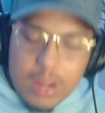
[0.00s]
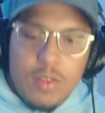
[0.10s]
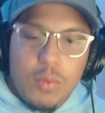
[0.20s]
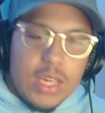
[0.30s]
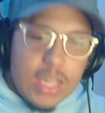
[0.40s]
and then
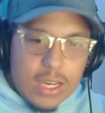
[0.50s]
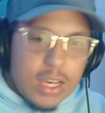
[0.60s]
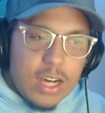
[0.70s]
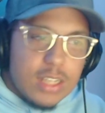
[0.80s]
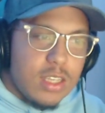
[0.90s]
we get
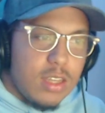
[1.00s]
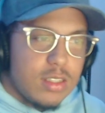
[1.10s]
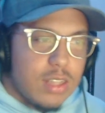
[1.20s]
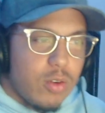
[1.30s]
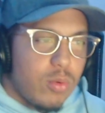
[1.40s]
cut to
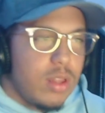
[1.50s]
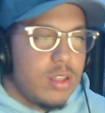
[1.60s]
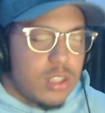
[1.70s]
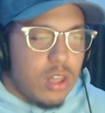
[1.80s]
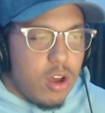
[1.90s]
this like really
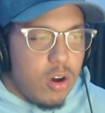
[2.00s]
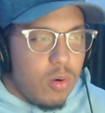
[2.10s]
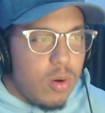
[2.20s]
slow